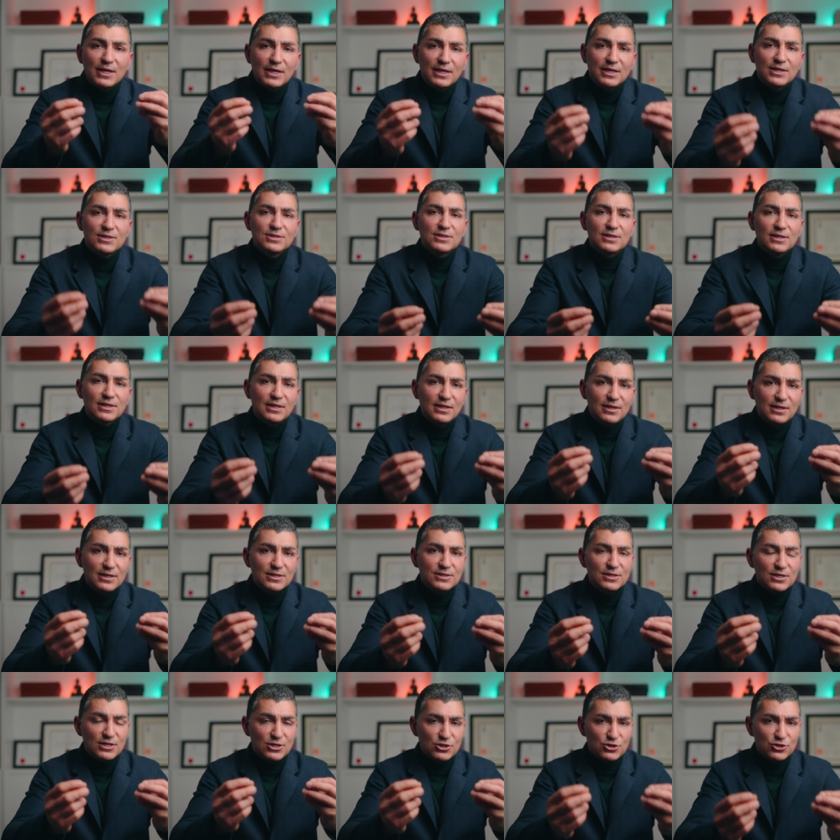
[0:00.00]
easily
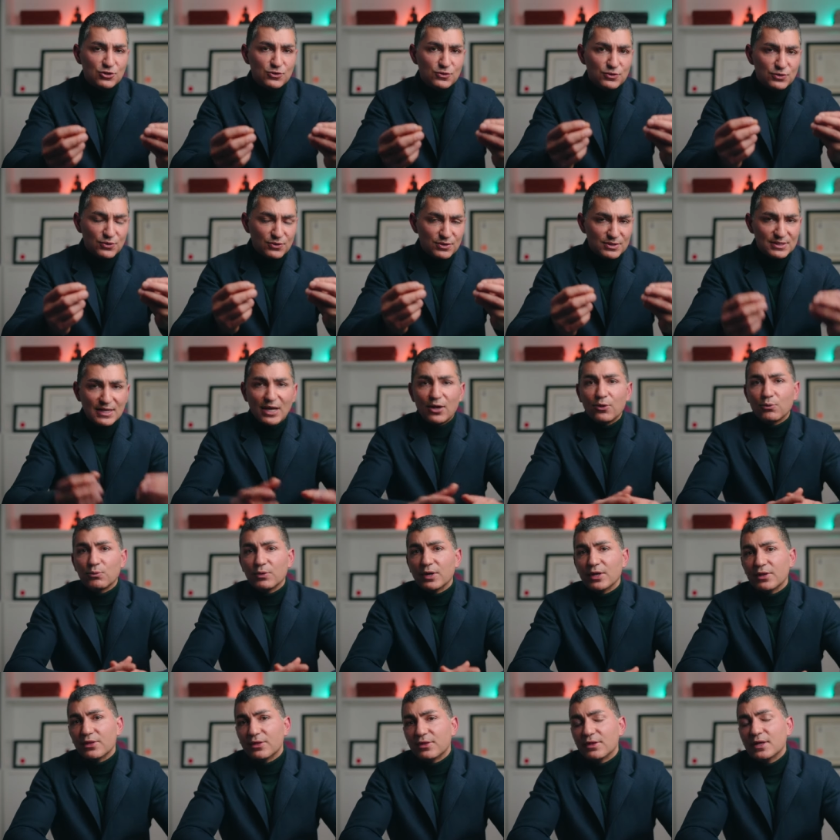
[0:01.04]
these issues are dealt
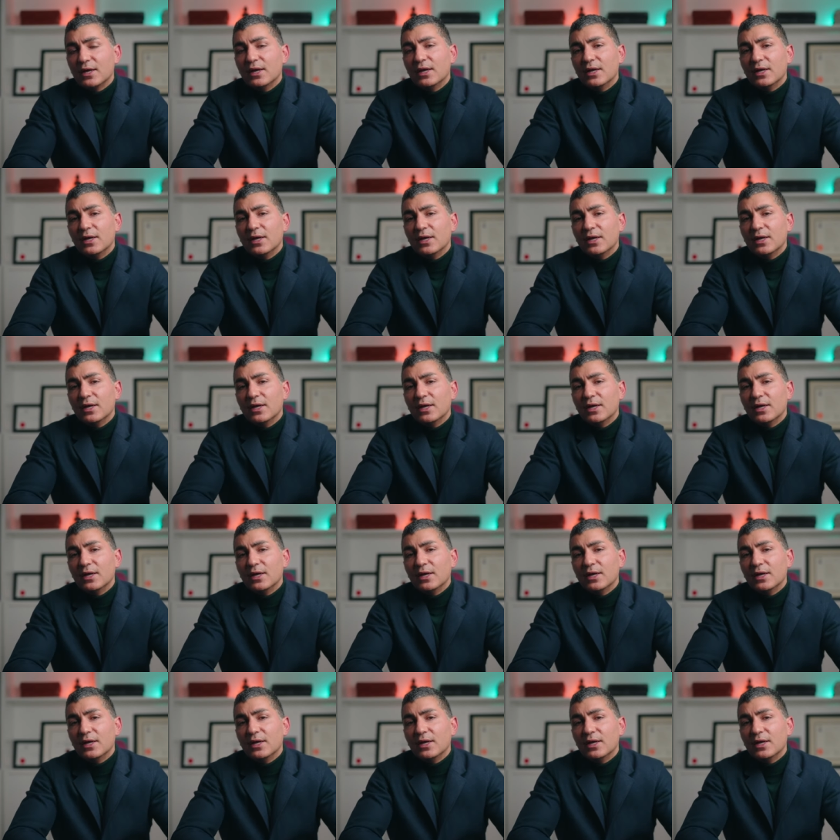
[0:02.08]
with.